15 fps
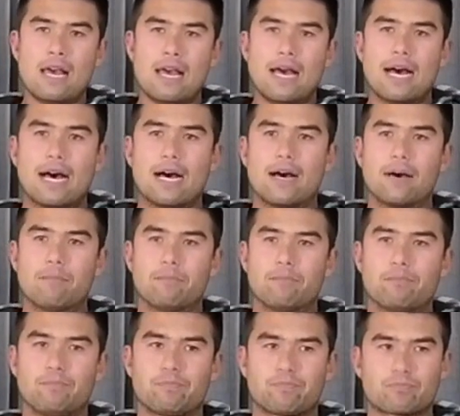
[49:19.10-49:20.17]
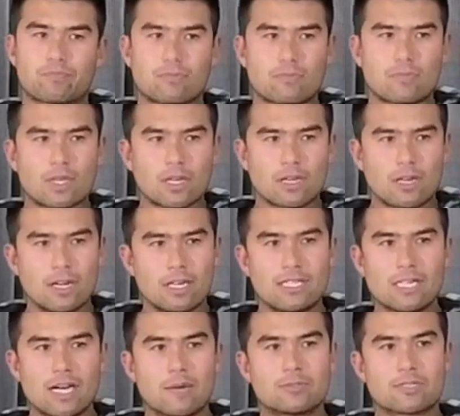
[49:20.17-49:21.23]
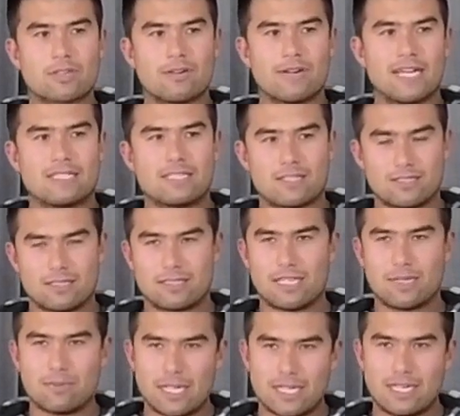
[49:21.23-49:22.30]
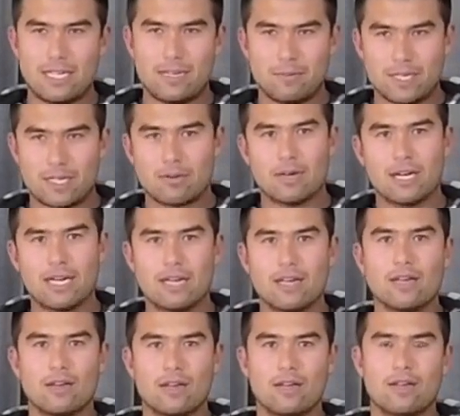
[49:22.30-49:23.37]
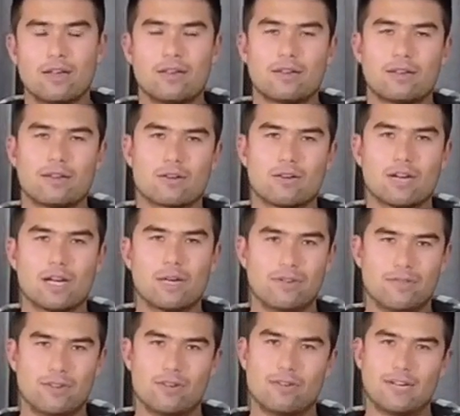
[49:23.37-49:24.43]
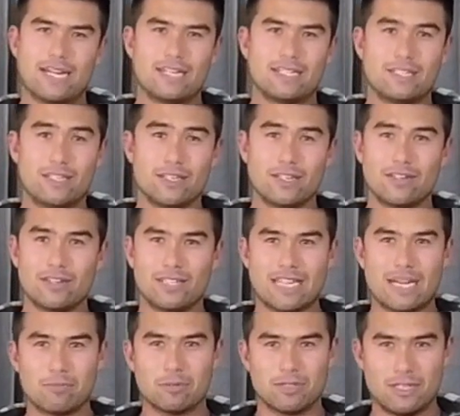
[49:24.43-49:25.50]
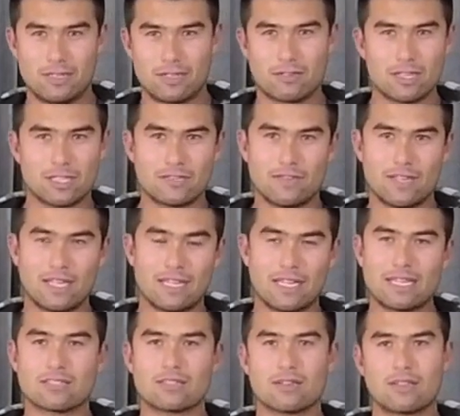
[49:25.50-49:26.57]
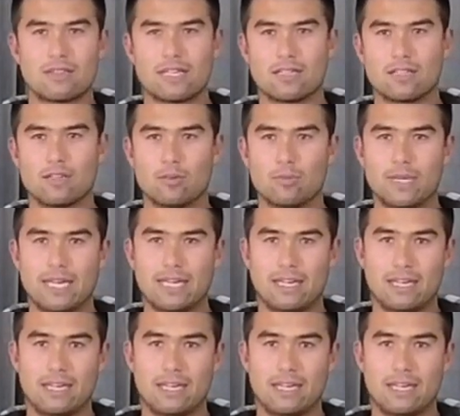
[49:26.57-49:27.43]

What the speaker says: Got into obstacle racing because it seemed like you need to be quite a bit of an all-rounder to do, and dabbled in CrossFit and that sort of thing a little bit.